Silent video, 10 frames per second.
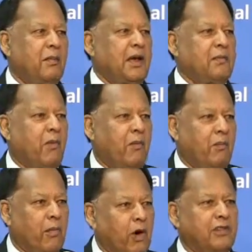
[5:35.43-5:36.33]
but bo
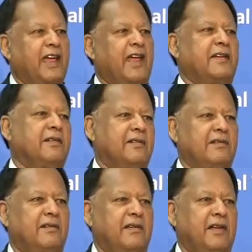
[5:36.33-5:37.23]
both had
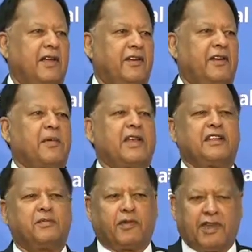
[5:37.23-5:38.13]

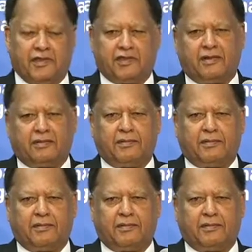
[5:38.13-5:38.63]
tremendous potential.